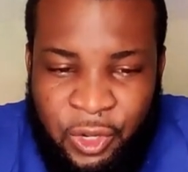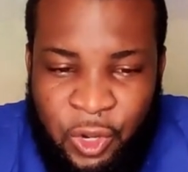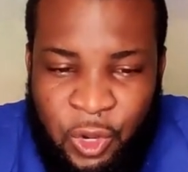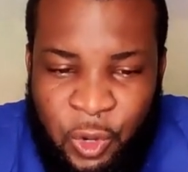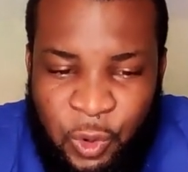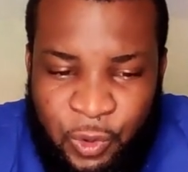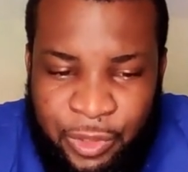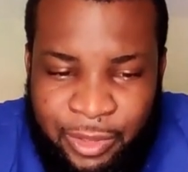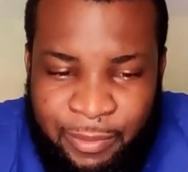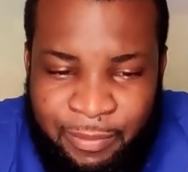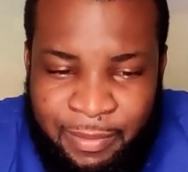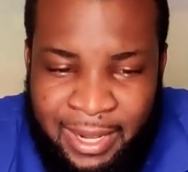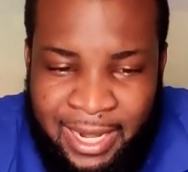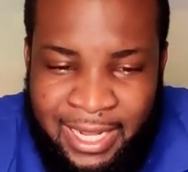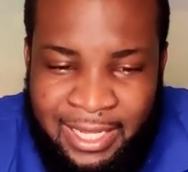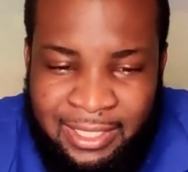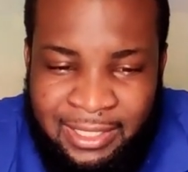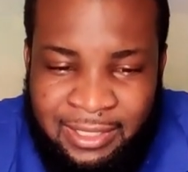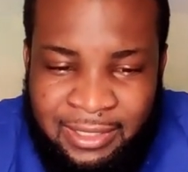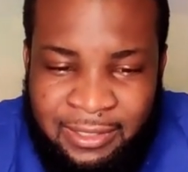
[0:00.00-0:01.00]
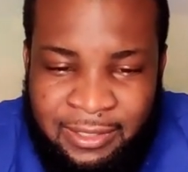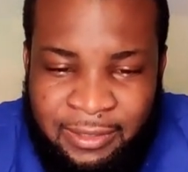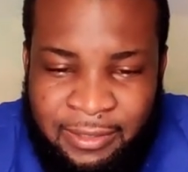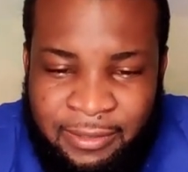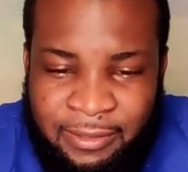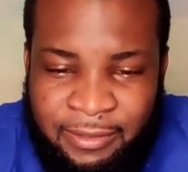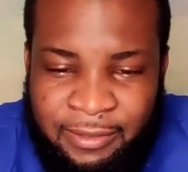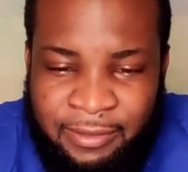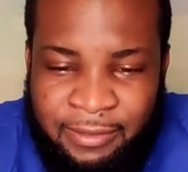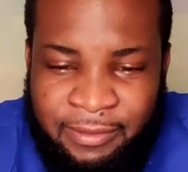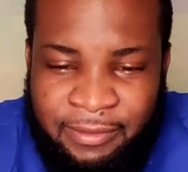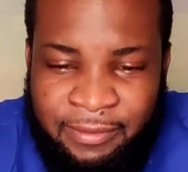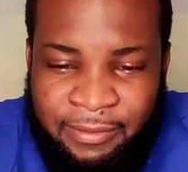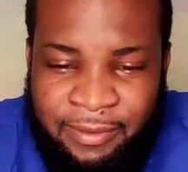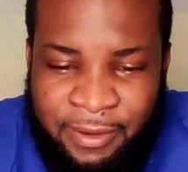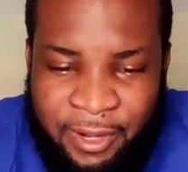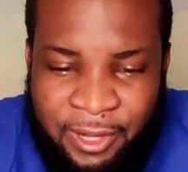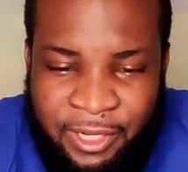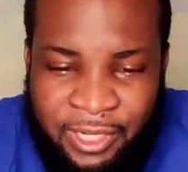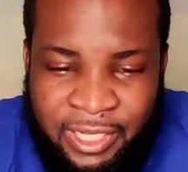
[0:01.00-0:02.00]
how you plan to
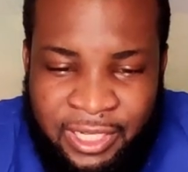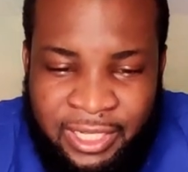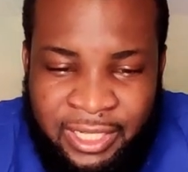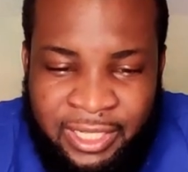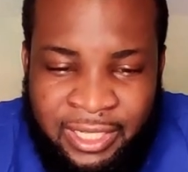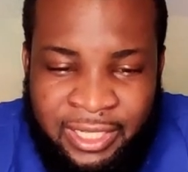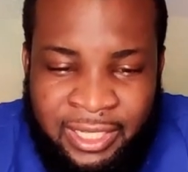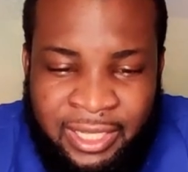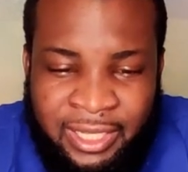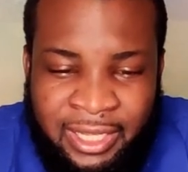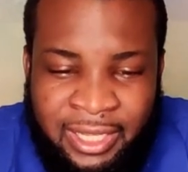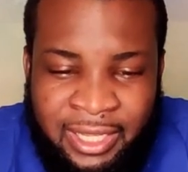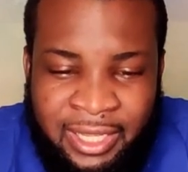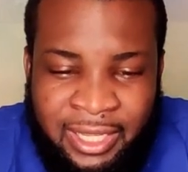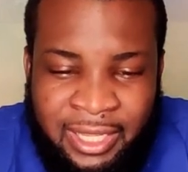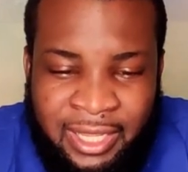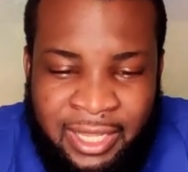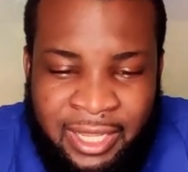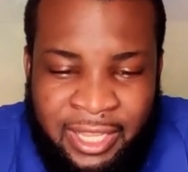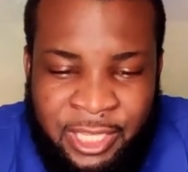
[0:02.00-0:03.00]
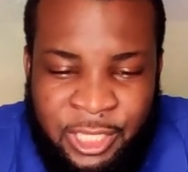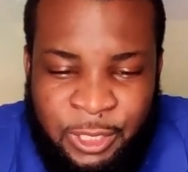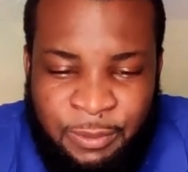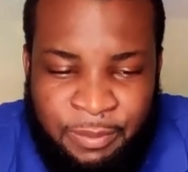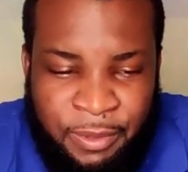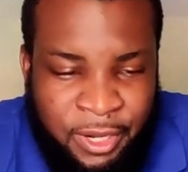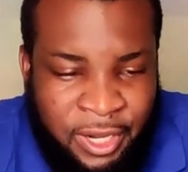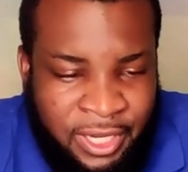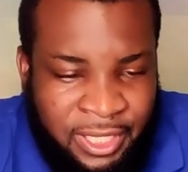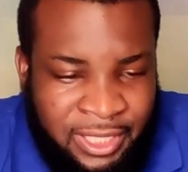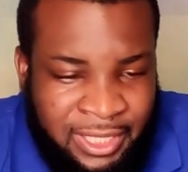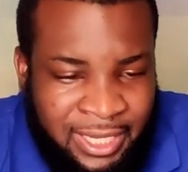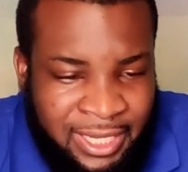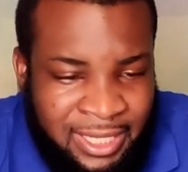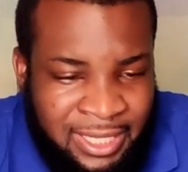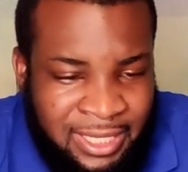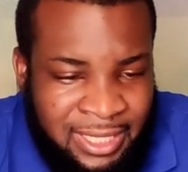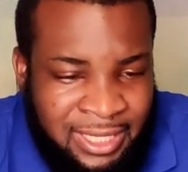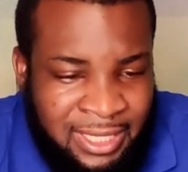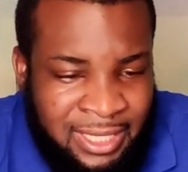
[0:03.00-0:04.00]
fund this
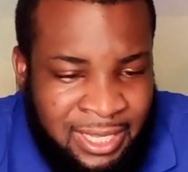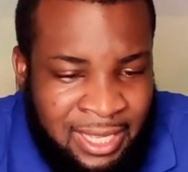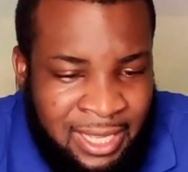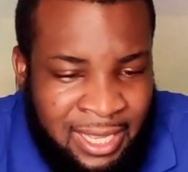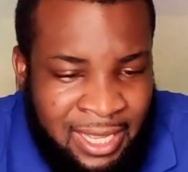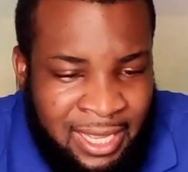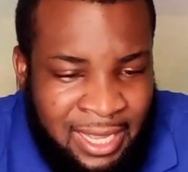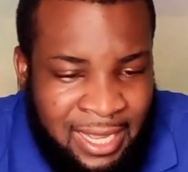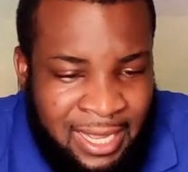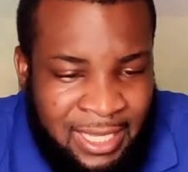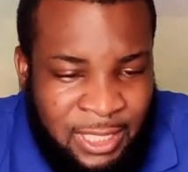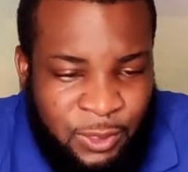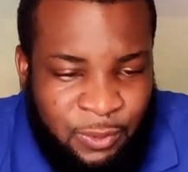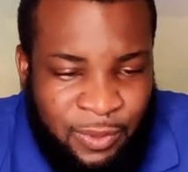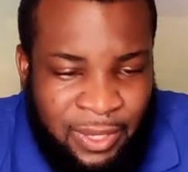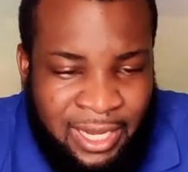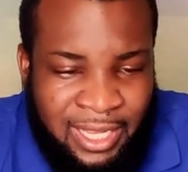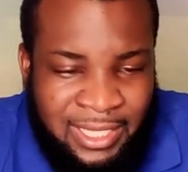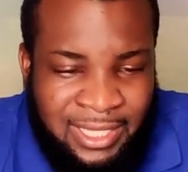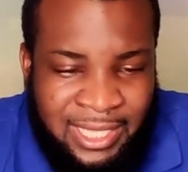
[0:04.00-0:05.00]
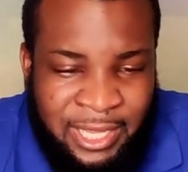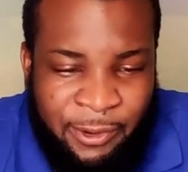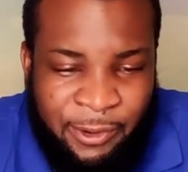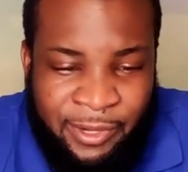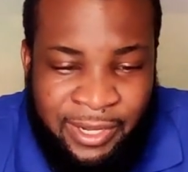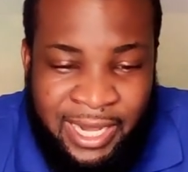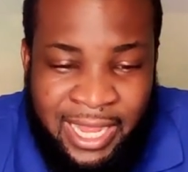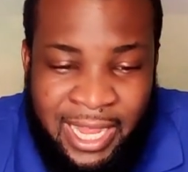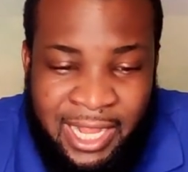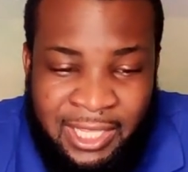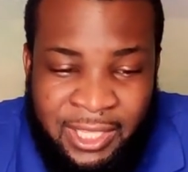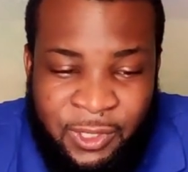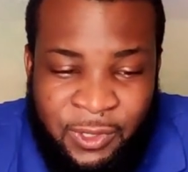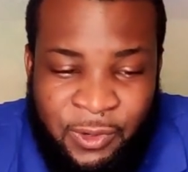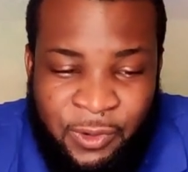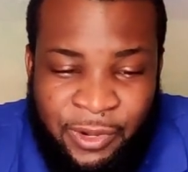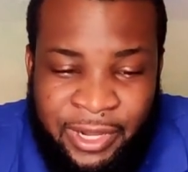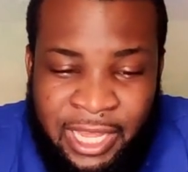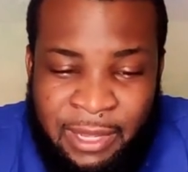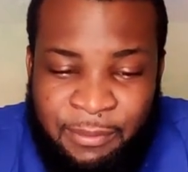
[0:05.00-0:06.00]
purchase, as well as they would like to
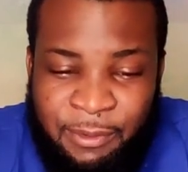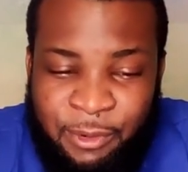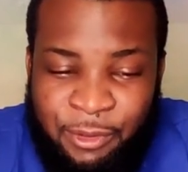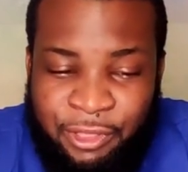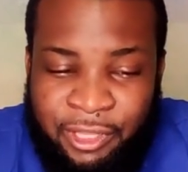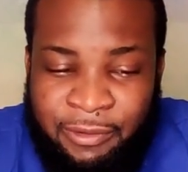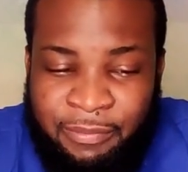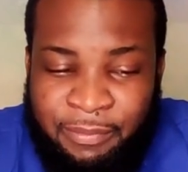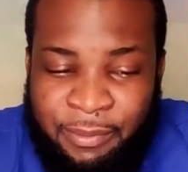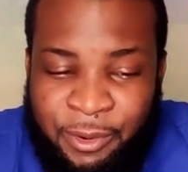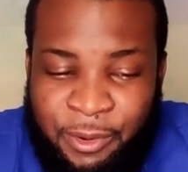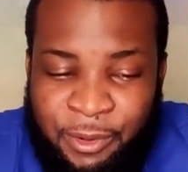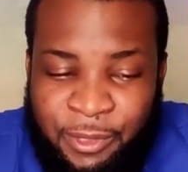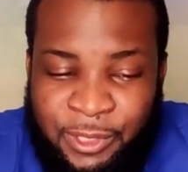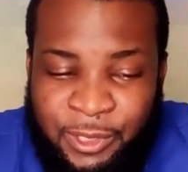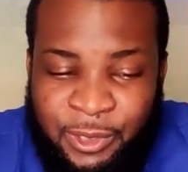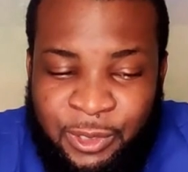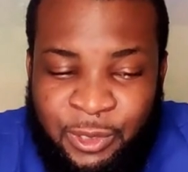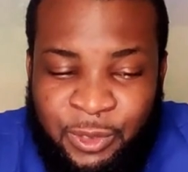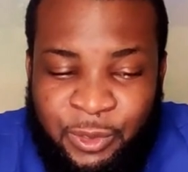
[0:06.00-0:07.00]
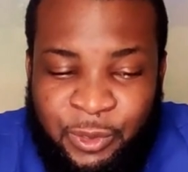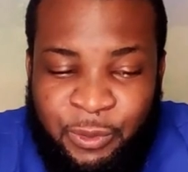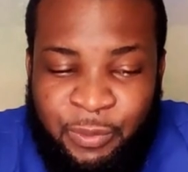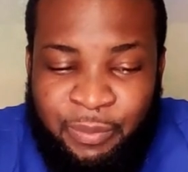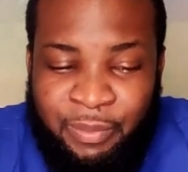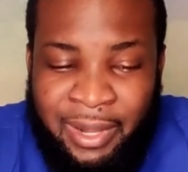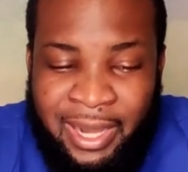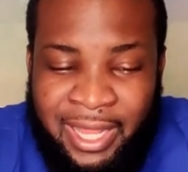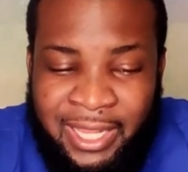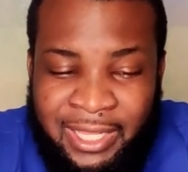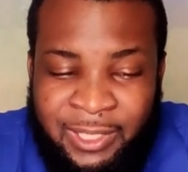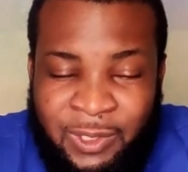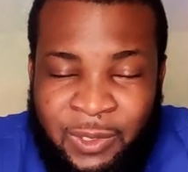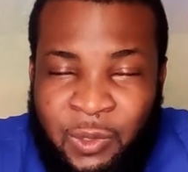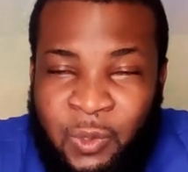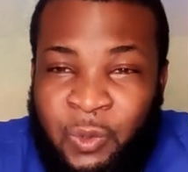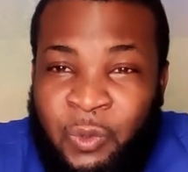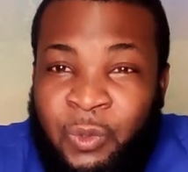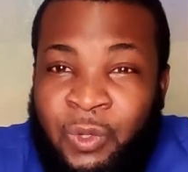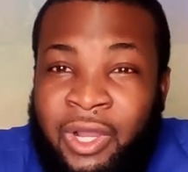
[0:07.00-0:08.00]
know the amount of persons who plan
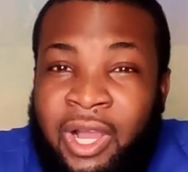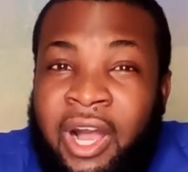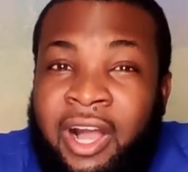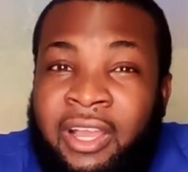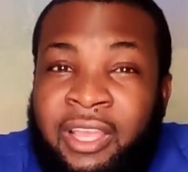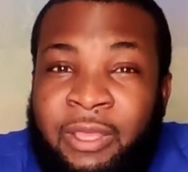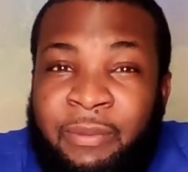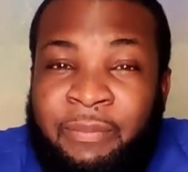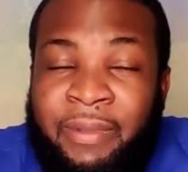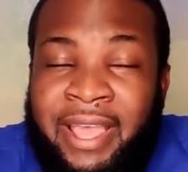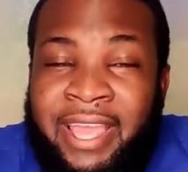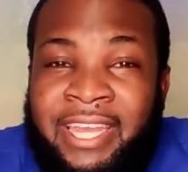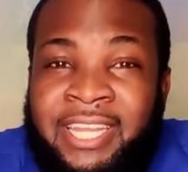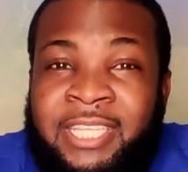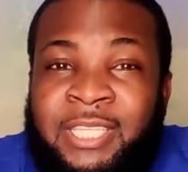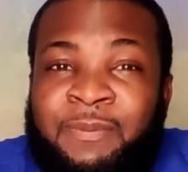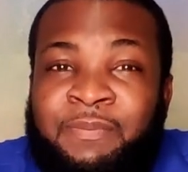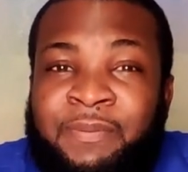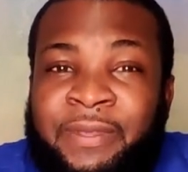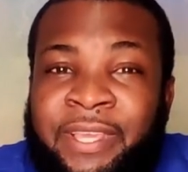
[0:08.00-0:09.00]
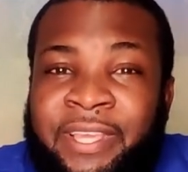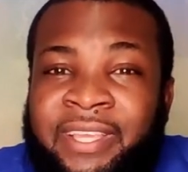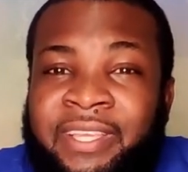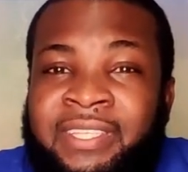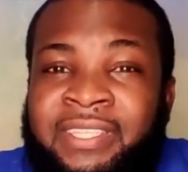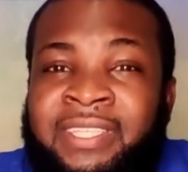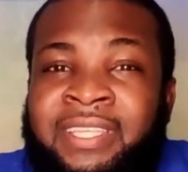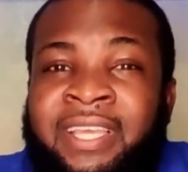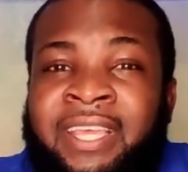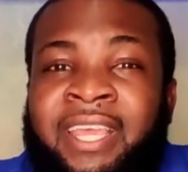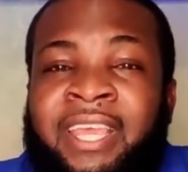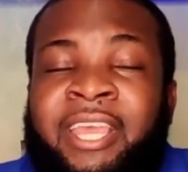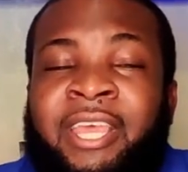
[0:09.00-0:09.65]
to occupy the space.